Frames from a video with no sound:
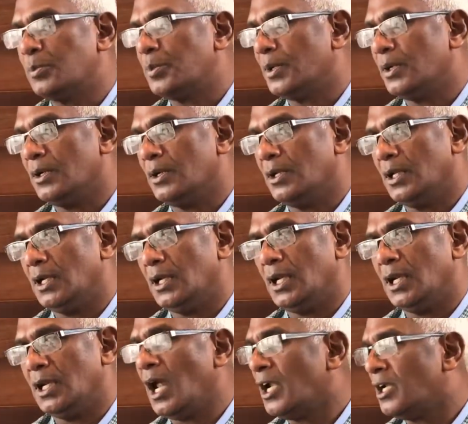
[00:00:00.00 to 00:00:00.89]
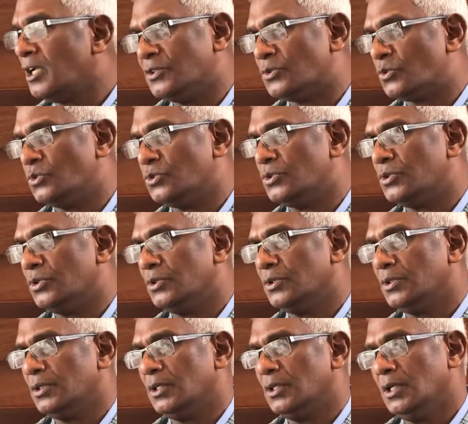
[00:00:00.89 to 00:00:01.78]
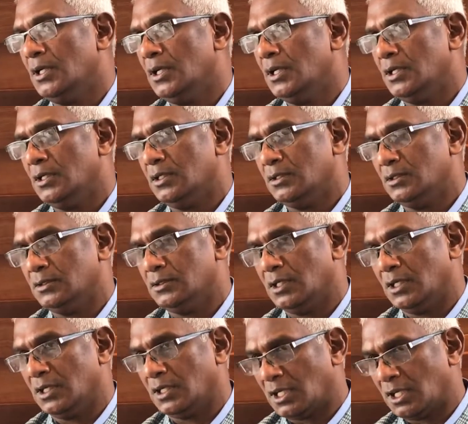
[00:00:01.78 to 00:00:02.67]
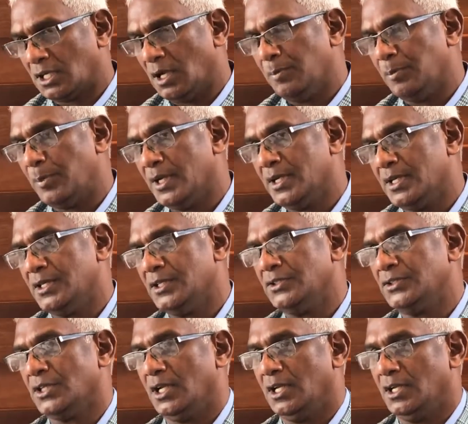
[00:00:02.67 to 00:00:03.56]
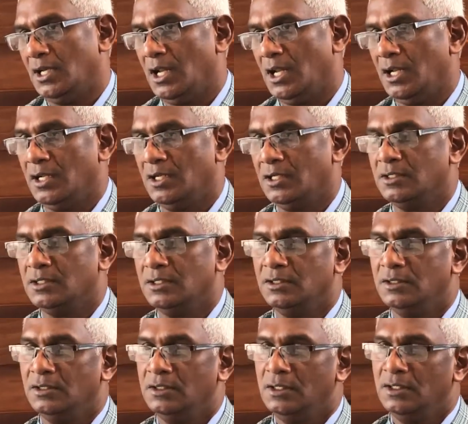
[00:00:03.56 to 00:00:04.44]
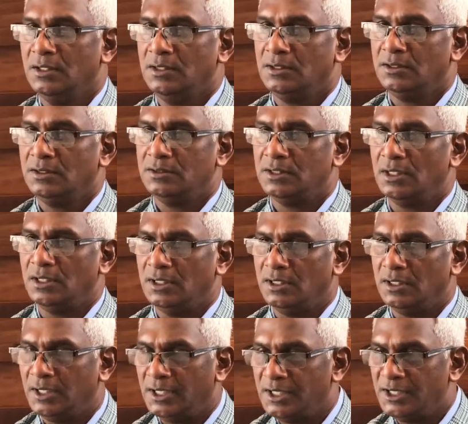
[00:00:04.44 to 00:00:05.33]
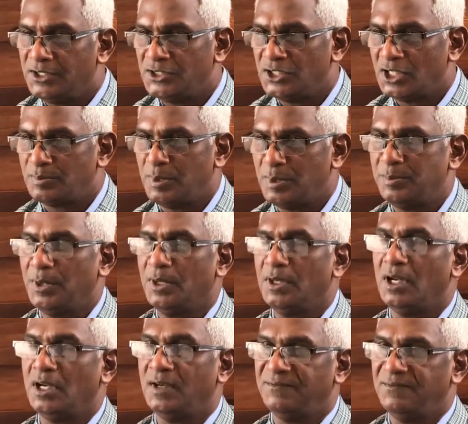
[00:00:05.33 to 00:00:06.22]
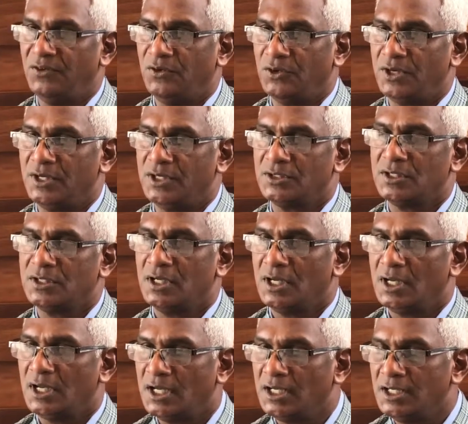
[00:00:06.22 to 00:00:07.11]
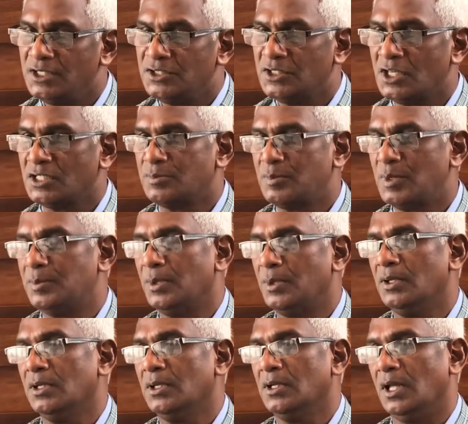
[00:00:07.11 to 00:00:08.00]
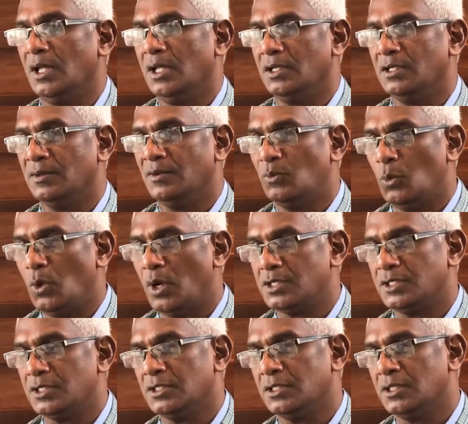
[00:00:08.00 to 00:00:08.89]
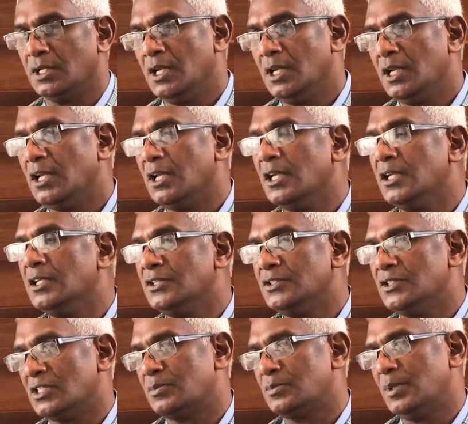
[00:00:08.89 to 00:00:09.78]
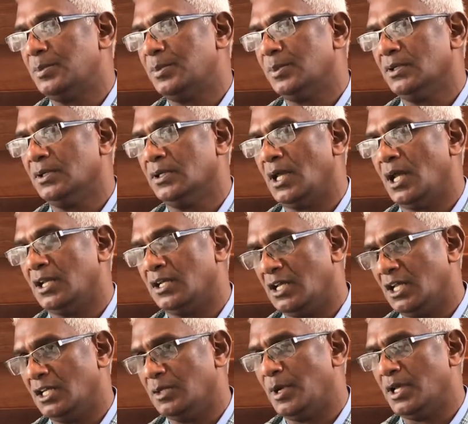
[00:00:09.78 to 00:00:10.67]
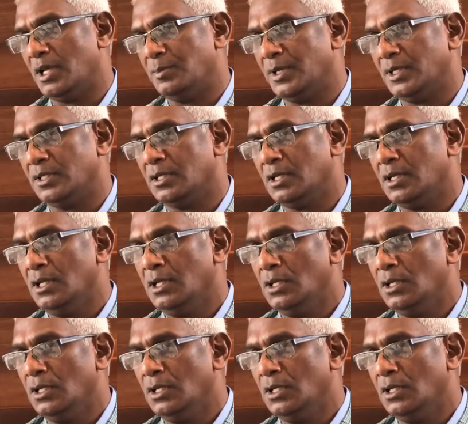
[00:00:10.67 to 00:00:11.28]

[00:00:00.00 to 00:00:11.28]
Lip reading: of land issues. The companies and land, the indigenous people and forest, indigenous people and water, indigenous people and environment,